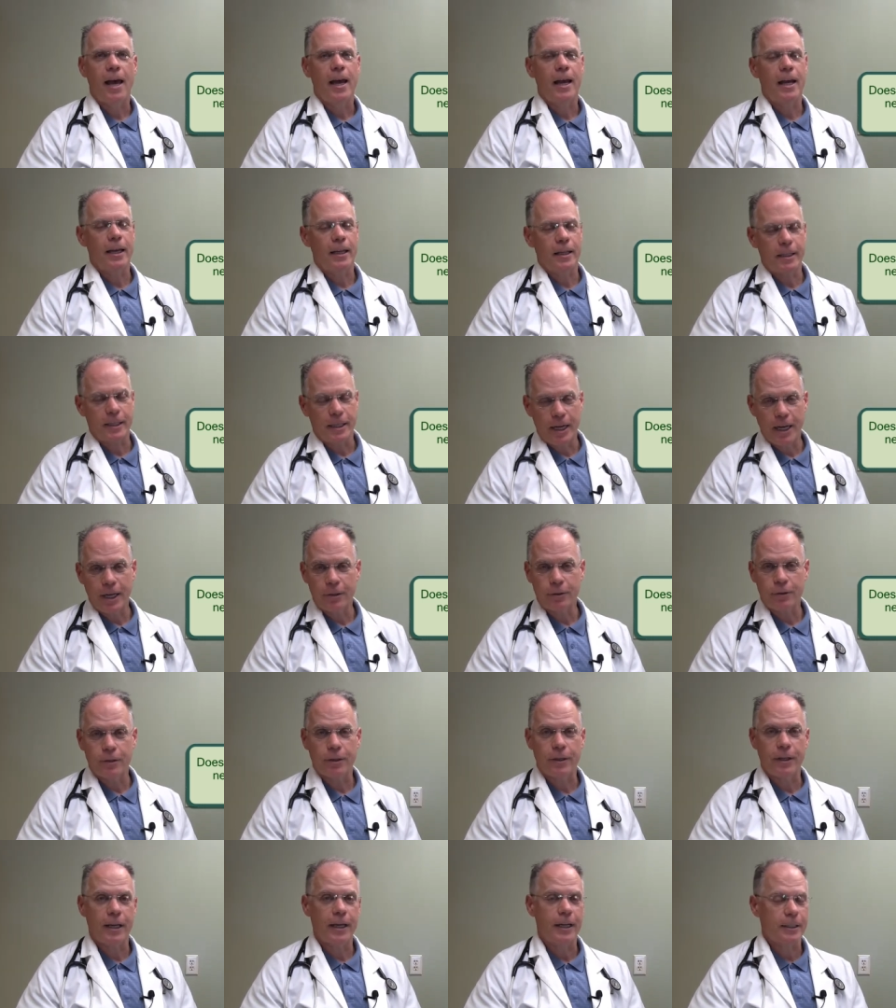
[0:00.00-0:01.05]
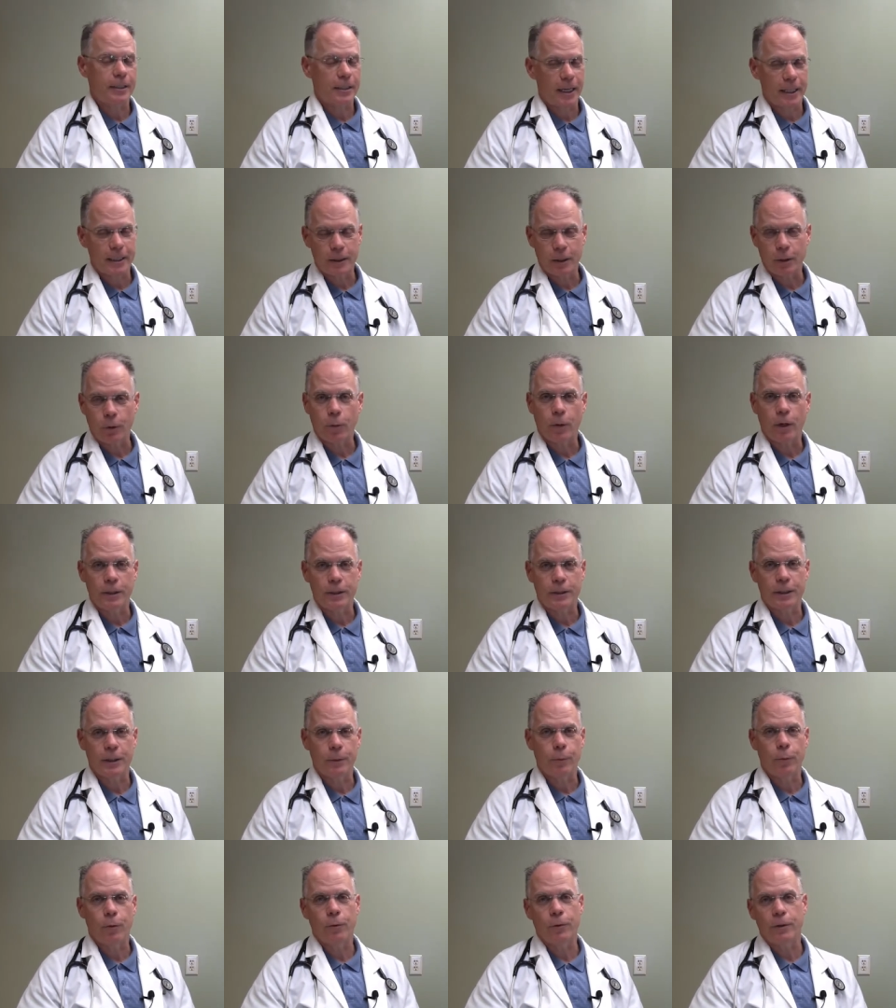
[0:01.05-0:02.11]
And the answer to that is actually quite
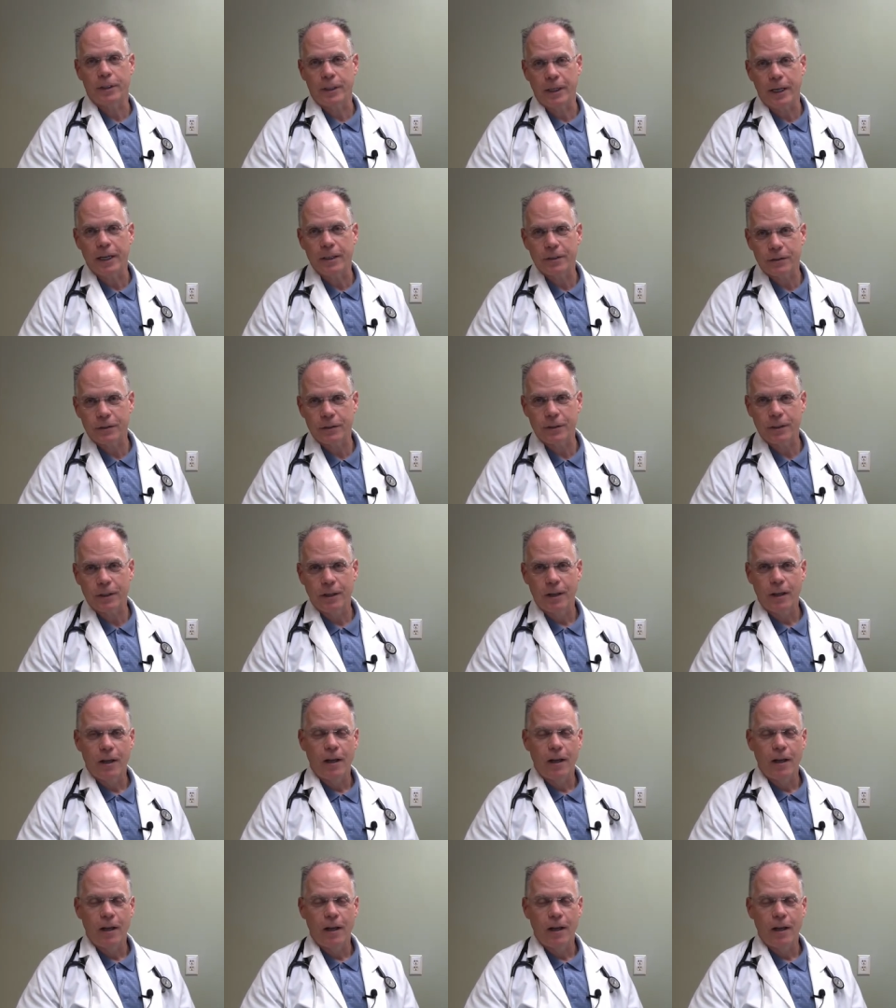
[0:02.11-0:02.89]
simple, yes.